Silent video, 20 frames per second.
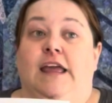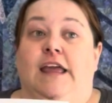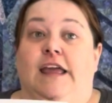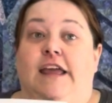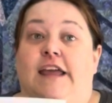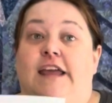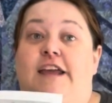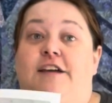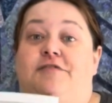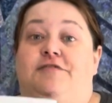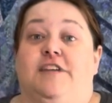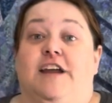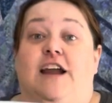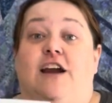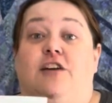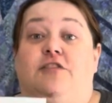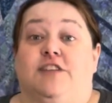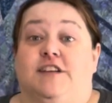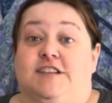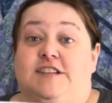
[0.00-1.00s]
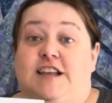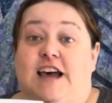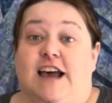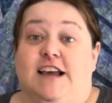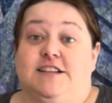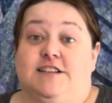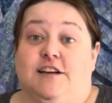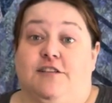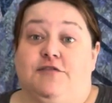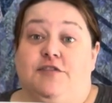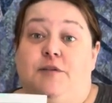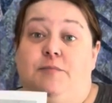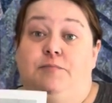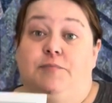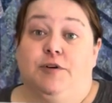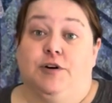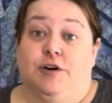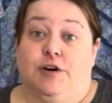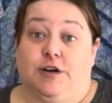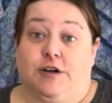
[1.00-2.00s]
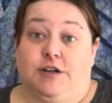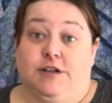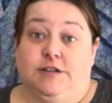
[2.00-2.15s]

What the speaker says: if they are the size of the book,